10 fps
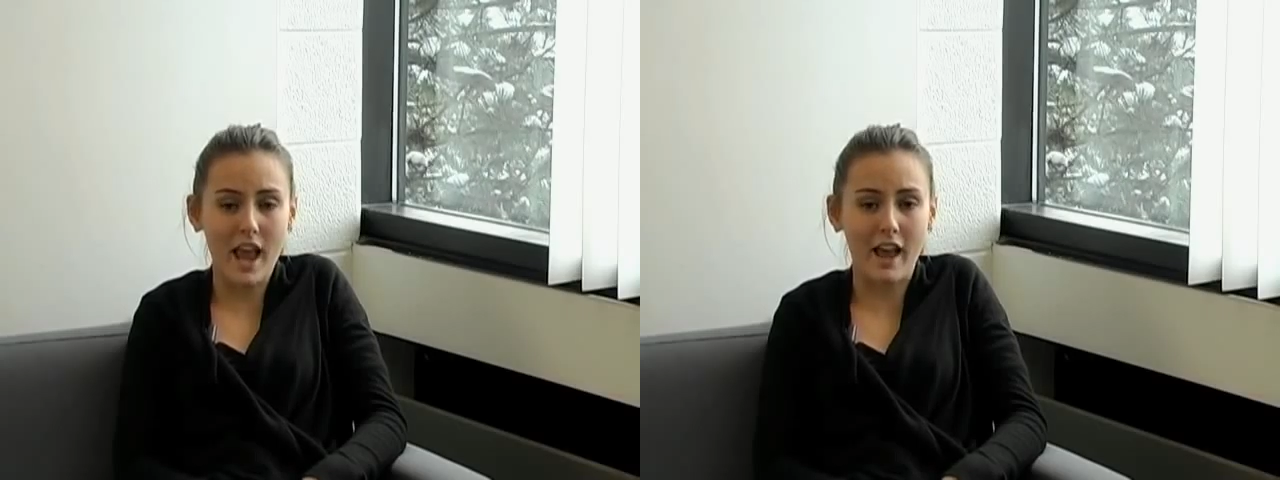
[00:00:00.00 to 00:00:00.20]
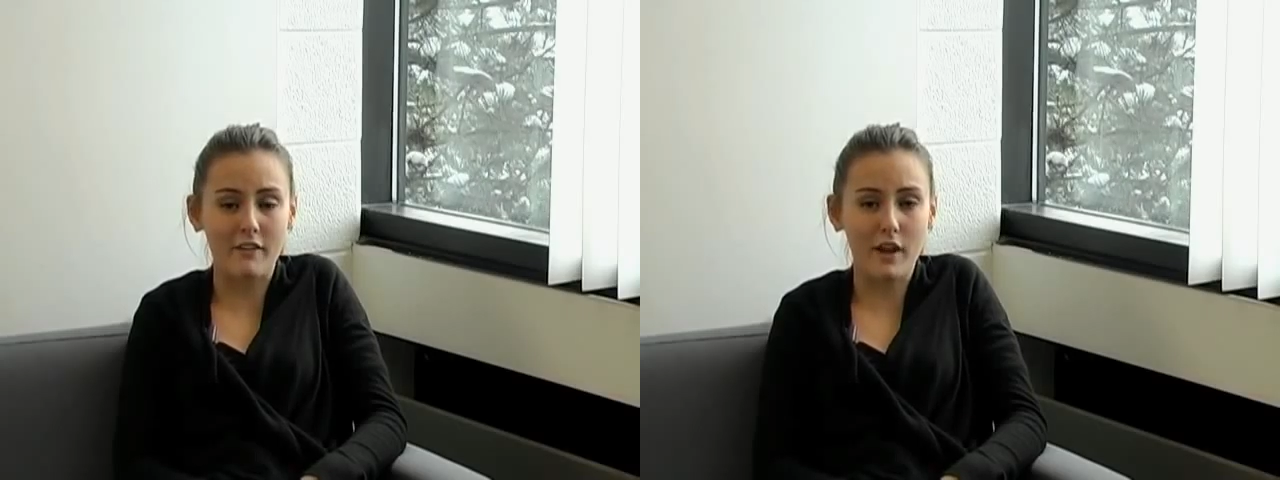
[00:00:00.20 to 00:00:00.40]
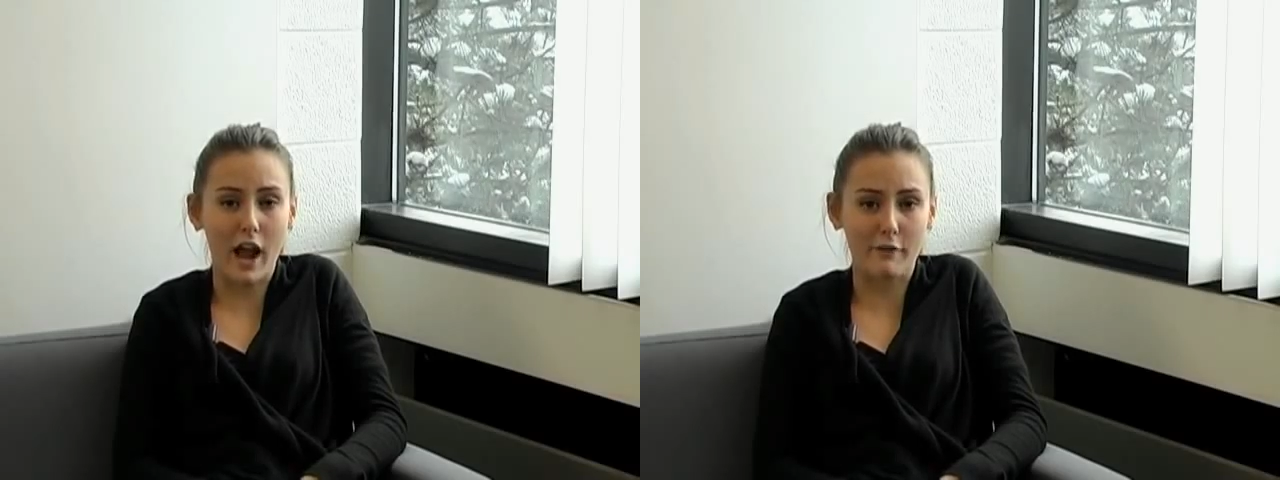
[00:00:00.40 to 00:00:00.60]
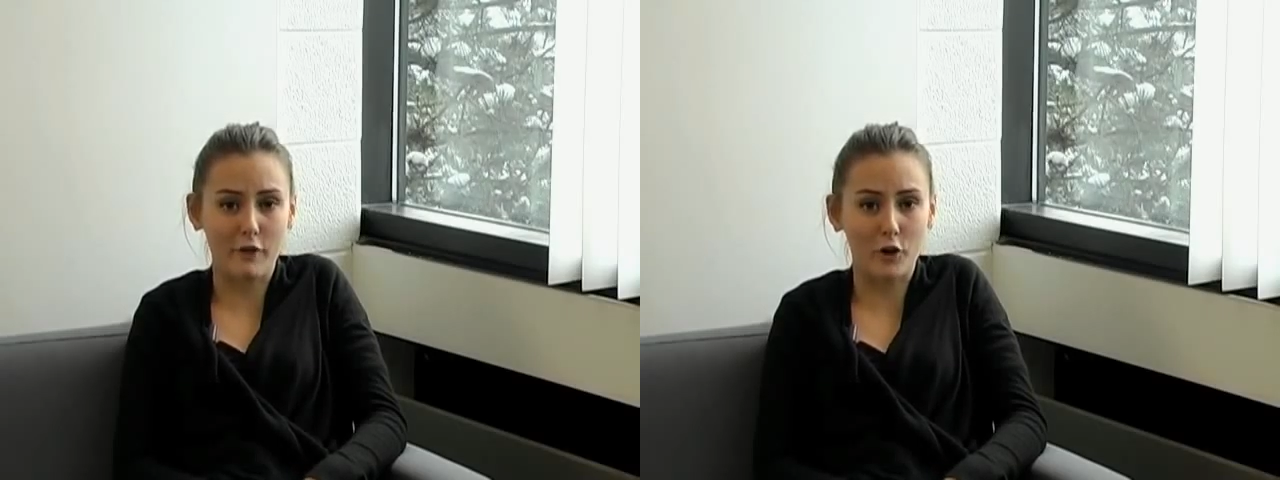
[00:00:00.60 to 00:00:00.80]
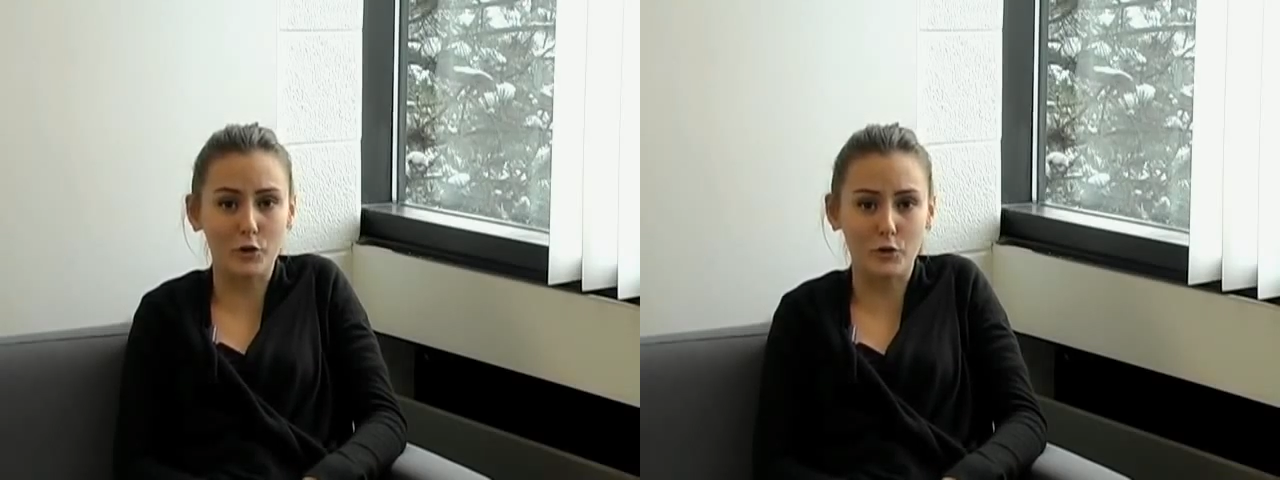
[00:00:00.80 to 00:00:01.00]
and I
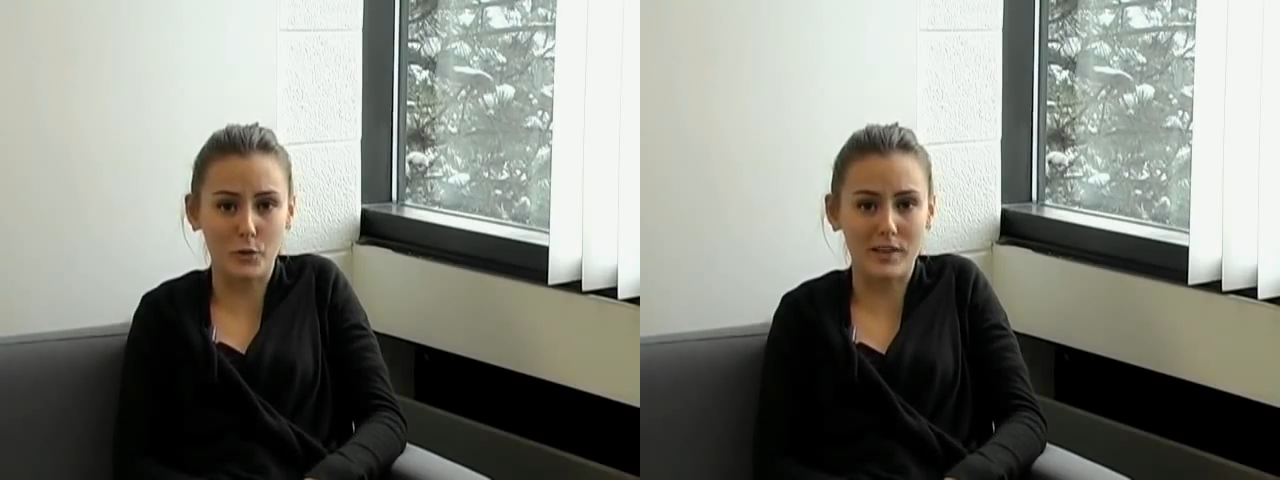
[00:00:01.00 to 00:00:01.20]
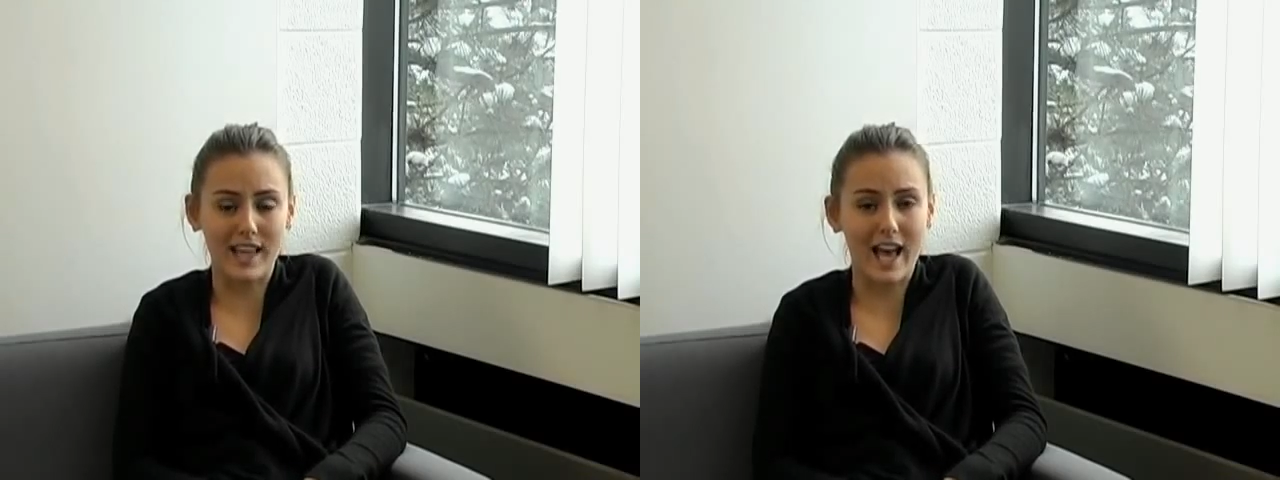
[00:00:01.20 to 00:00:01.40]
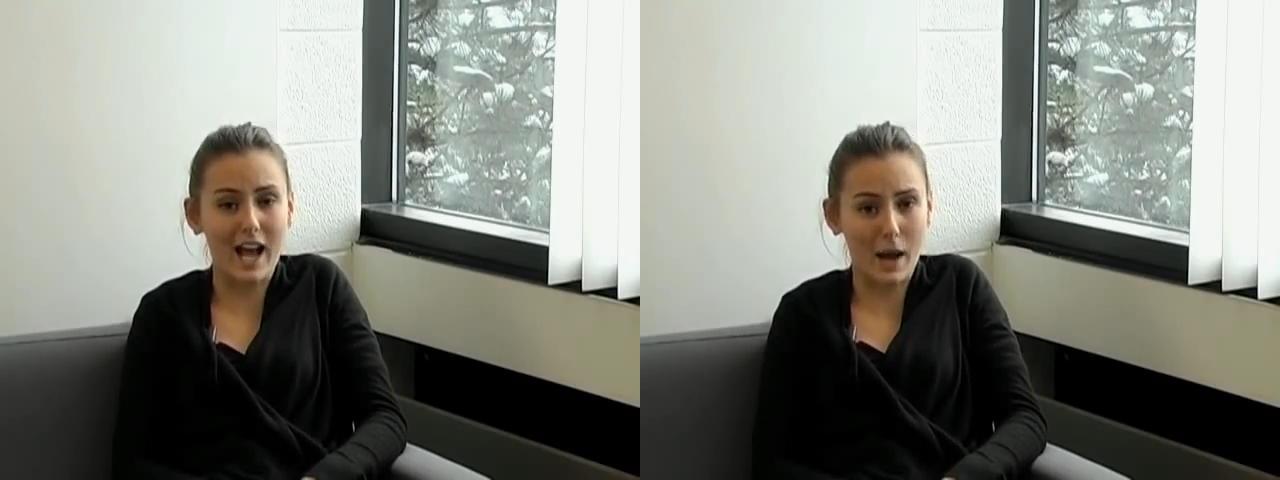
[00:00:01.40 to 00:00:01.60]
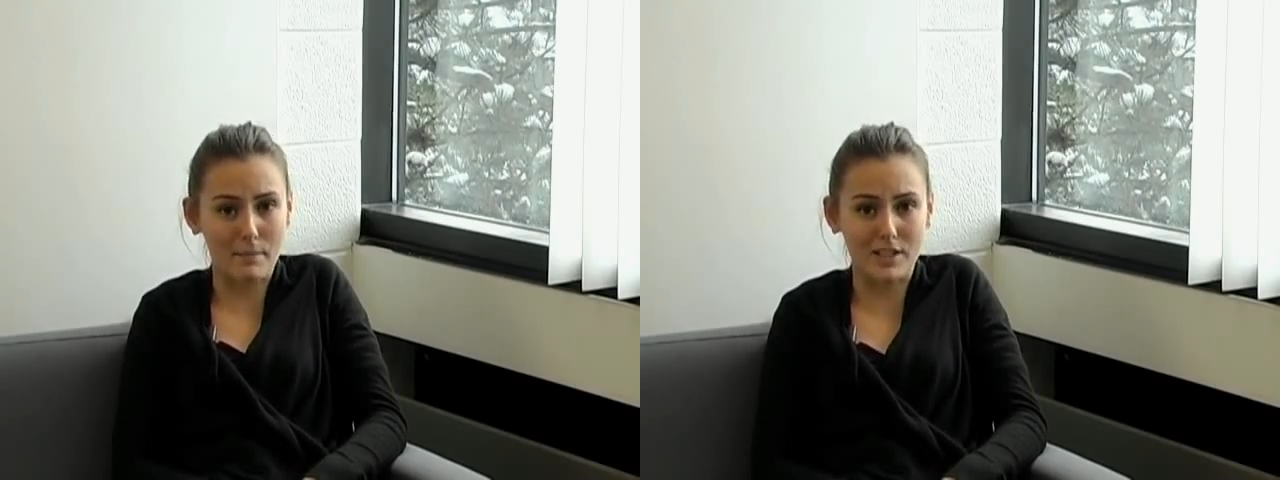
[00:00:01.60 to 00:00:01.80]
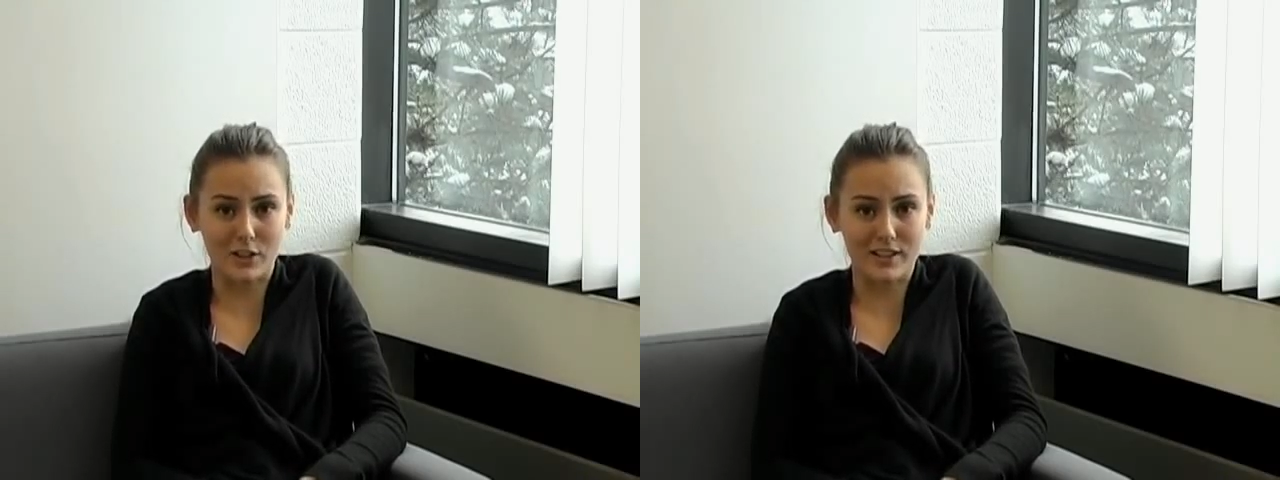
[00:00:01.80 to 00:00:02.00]
followed through with that up
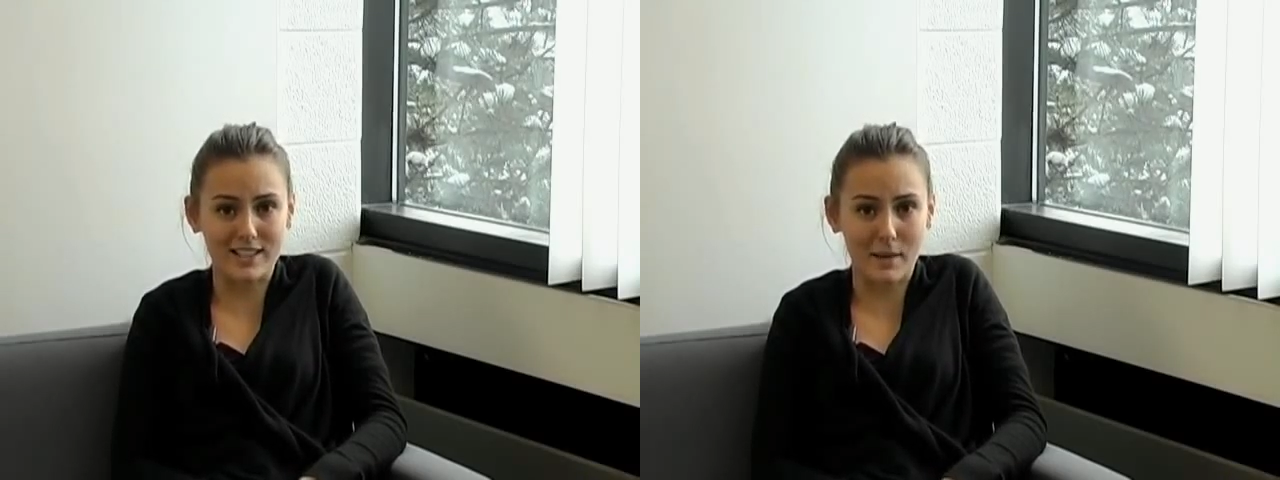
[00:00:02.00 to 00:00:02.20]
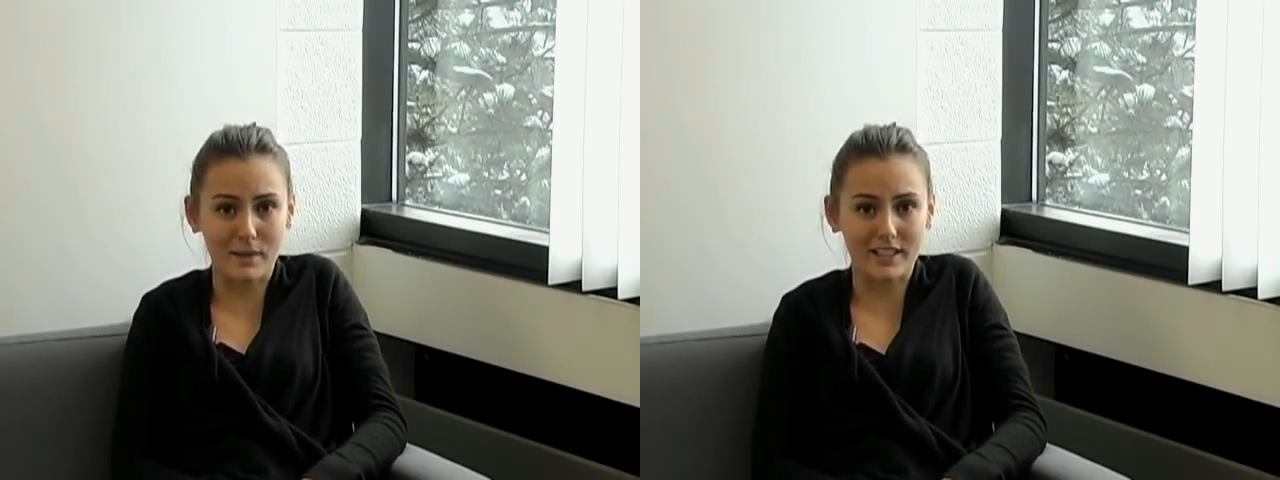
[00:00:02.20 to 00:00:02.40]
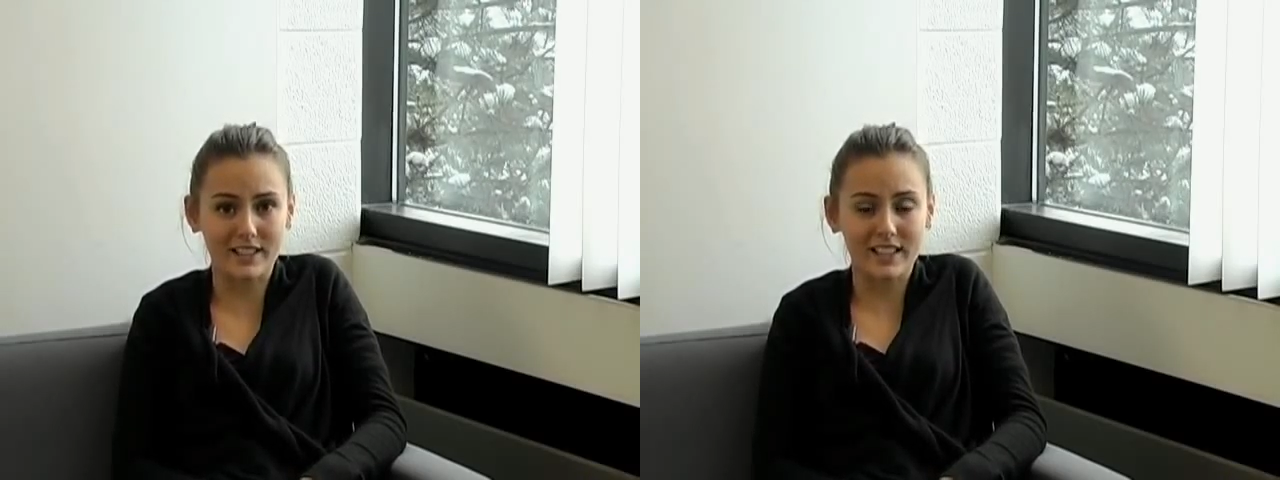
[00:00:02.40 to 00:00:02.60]
until the summer.